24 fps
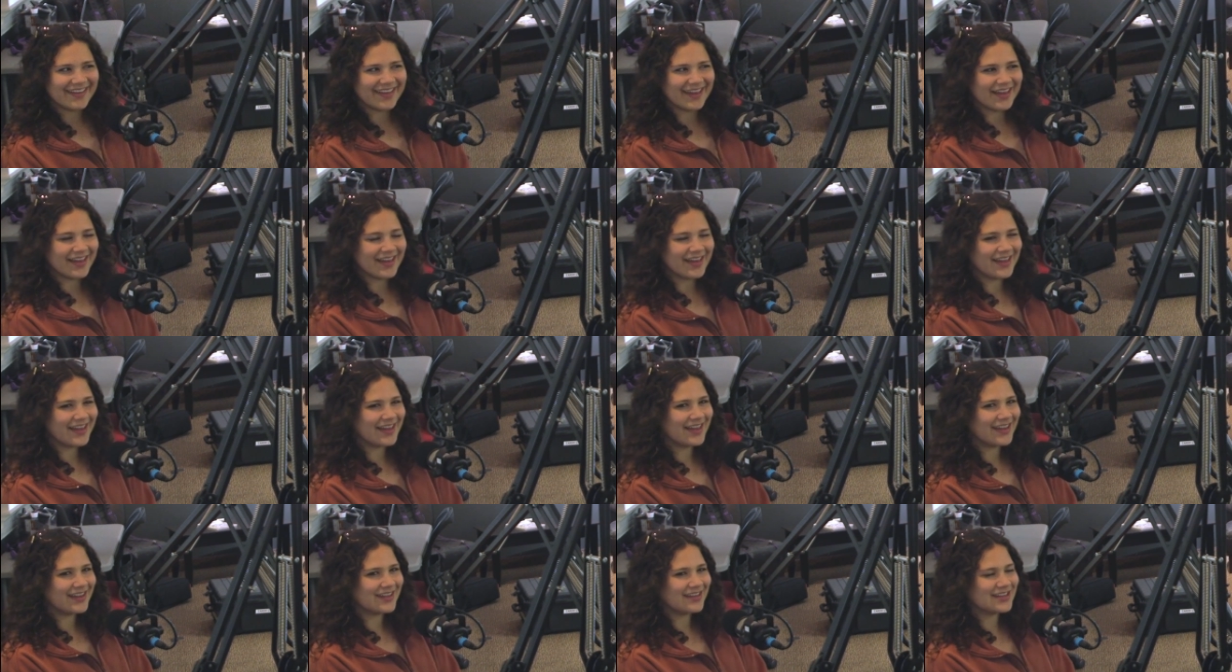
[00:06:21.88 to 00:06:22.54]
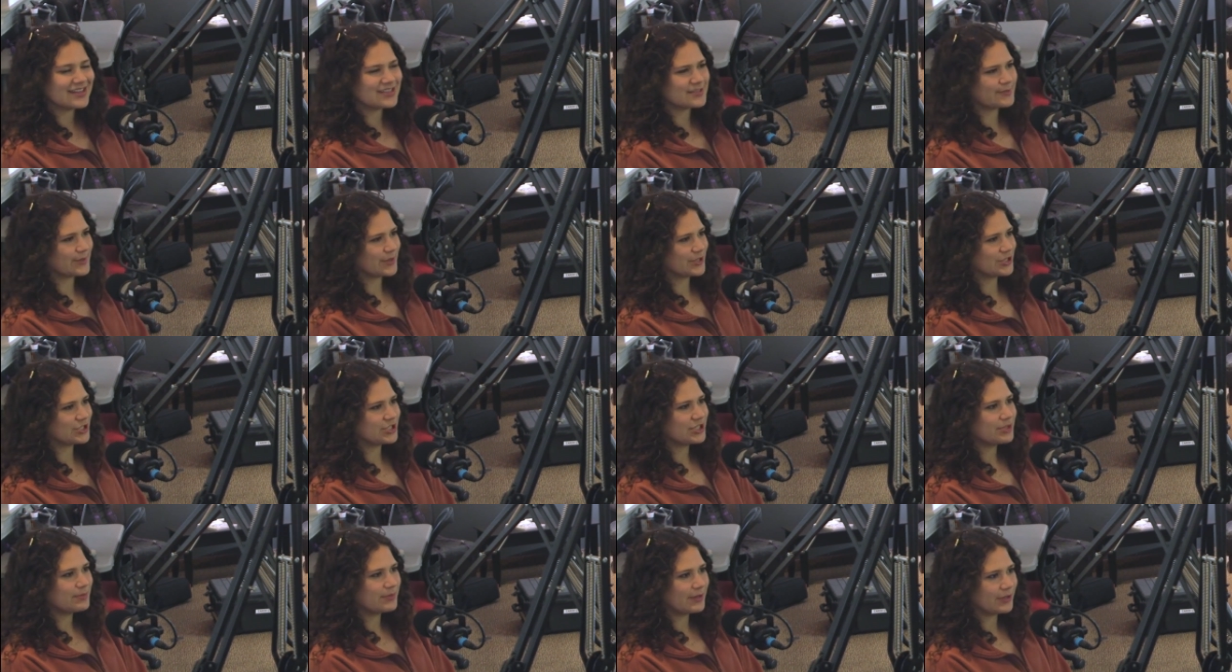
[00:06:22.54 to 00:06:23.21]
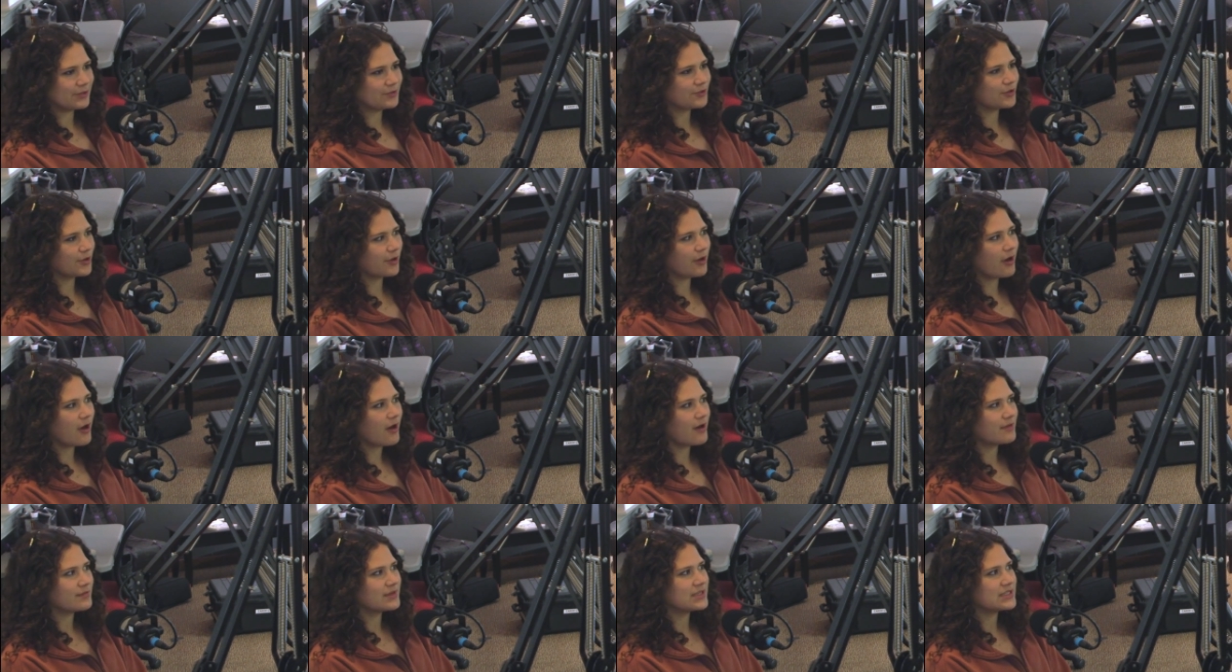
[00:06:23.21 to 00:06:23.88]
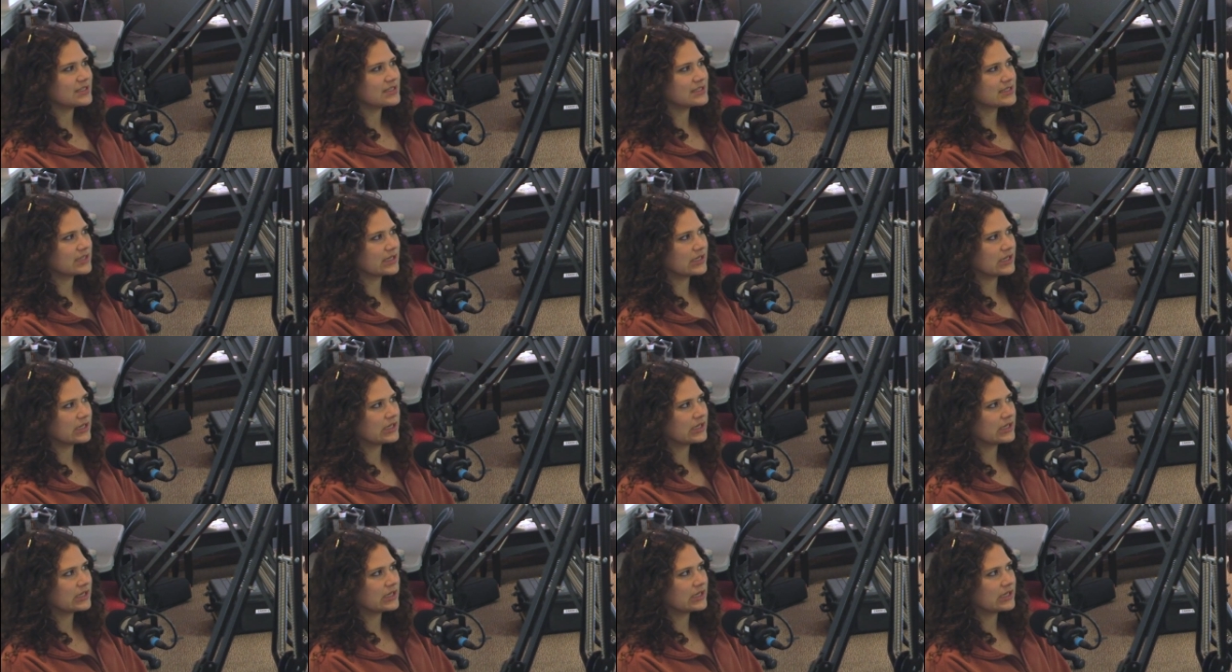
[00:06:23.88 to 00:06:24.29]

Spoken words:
And especially Panther Commons,